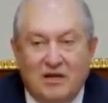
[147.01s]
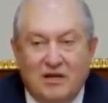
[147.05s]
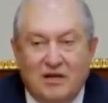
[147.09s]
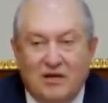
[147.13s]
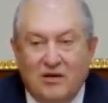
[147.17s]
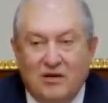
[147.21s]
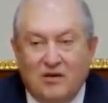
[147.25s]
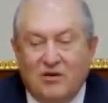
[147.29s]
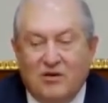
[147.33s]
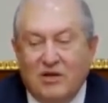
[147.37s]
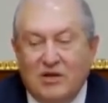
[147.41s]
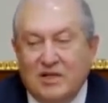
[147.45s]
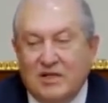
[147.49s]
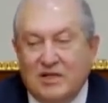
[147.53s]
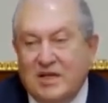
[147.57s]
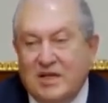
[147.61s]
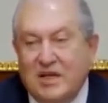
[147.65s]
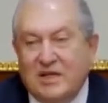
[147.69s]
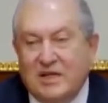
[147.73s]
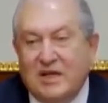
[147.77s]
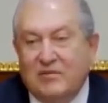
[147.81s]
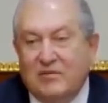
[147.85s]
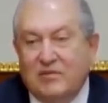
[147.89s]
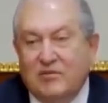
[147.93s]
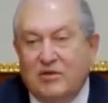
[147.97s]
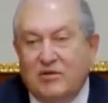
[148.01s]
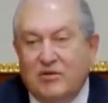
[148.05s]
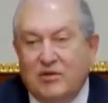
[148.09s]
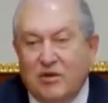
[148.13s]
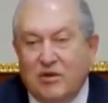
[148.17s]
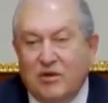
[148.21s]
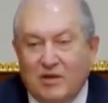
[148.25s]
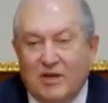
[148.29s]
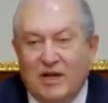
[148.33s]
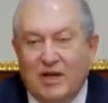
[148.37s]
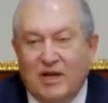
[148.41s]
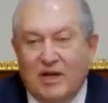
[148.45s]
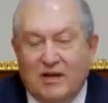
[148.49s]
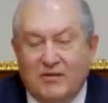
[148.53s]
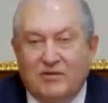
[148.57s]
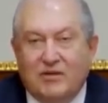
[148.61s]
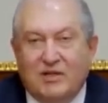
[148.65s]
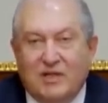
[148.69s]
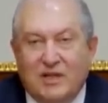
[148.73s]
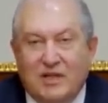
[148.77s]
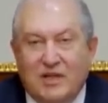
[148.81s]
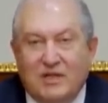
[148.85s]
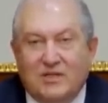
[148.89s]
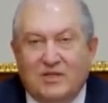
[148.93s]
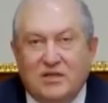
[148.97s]
The only state that we don't have
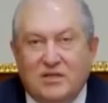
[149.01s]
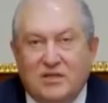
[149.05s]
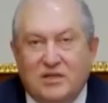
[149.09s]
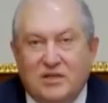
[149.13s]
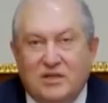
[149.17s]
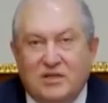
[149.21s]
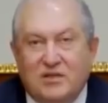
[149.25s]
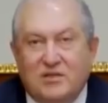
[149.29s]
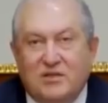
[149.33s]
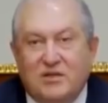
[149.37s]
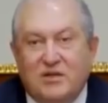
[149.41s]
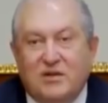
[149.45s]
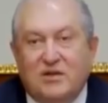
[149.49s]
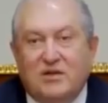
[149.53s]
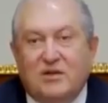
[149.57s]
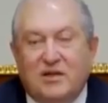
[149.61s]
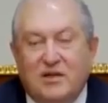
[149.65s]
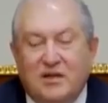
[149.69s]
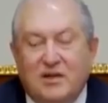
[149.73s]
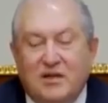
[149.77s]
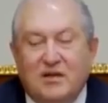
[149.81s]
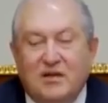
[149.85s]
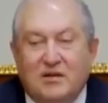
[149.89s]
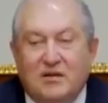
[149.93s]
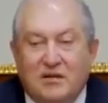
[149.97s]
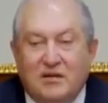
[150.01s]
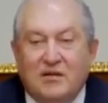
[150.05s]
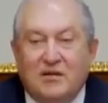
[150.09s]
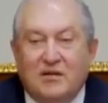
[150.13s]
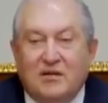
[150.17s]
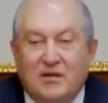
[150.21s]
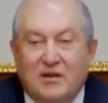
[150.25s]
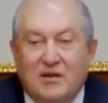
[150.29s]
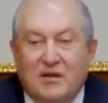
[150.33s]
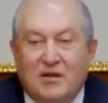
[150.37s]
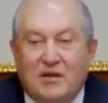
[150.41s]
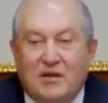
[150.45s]
relations is Turkey,